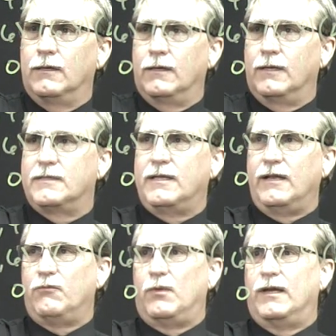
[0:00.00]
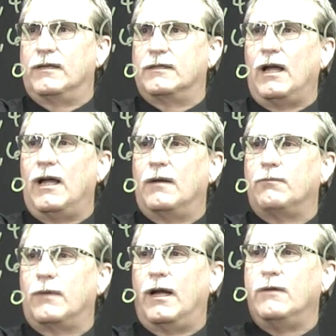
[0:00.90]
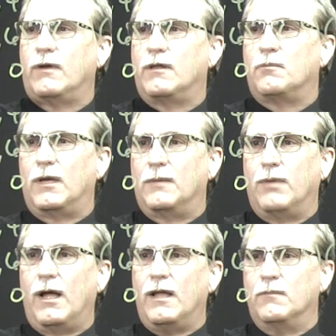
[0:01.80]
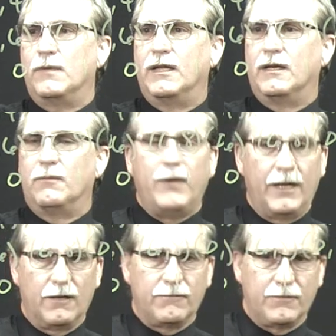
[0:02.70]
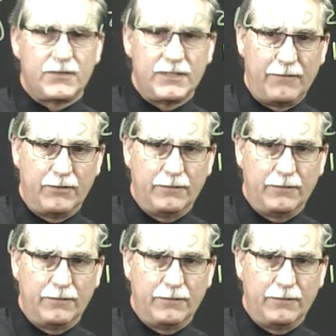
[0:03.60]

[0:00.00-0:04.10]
instead of playing top, I'd rather play bottom and get a payoff of 7.